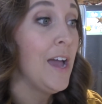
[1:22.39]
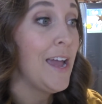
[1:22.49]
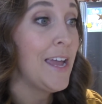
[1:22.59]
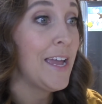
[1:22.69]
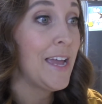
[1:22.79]

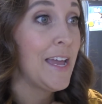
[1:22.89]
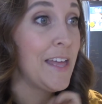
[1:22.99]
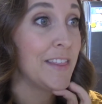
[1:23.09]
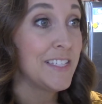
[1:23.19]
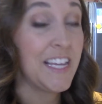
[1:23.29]

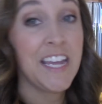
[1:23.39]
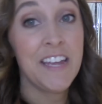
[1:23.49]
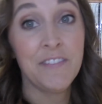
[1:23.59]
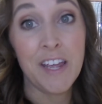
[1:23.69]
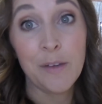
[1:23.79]
And this
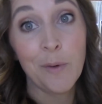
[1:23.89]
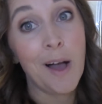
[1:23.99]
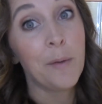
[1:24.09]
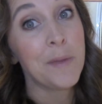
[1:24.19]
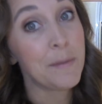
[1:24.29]
evening,
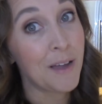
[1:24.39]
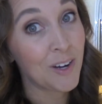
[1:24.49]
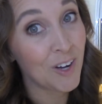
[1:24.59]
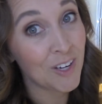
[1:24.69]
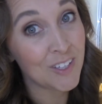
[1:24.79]
while me and my
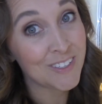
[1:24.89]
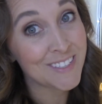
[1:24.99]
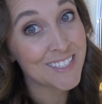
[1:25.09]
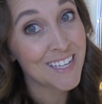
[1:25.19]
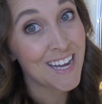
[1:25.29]

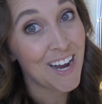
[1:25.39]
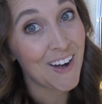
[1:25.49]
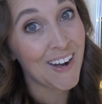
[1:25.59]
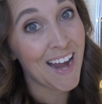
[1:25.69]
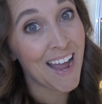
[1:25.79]
girls
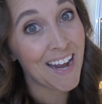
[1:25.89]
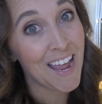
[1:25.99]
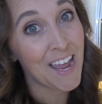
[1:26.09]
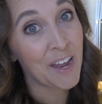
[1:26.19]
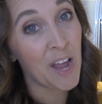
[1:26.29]
are at
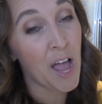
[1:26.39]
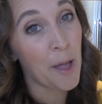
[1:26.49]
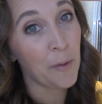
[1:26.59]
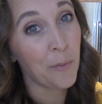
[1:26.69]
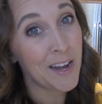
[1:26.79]

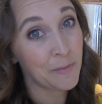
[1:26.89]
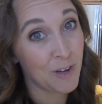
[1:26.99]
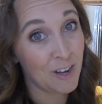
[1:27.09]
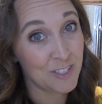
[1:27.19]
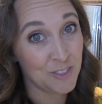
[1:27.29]
a wedding
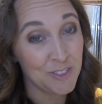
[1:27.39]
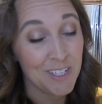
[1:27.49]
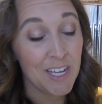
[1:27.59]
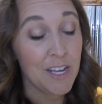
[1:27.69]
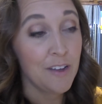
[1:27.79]
rehearsal
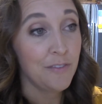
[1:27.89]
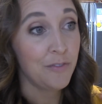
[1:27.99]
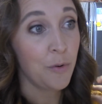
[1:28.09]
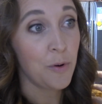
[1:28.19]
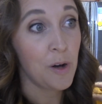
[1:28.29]

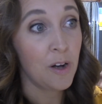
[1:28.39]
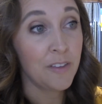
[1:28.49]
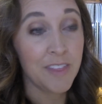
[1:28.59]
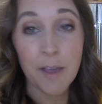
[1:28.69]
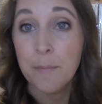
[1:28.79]

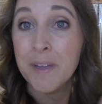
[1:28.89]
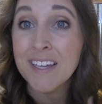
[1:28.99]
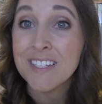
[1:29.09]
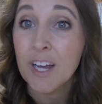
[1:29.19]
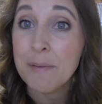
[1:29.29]
for them,
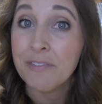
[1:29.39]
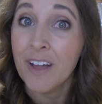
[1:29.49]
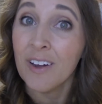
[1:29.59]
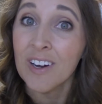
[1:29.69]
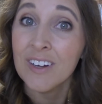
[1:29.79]
because they're gonna be
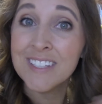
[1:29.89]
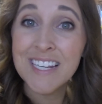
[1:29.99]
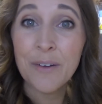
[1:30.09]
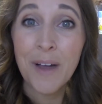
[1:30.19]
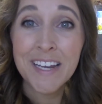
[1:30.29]
flower girls
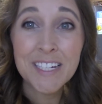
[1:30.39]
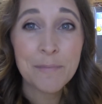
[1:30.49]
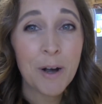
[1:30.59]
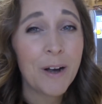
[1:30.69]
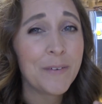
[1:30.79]
in a wedding
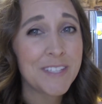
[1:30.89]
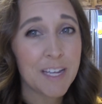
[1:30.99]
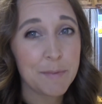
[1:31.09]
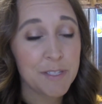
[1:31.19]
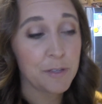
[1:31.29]
tomorrow. It's
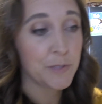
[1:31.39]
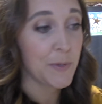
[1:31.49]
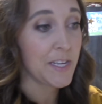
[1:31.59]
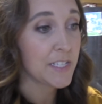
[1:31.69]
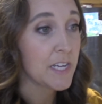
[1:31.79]
gonna be so sweet.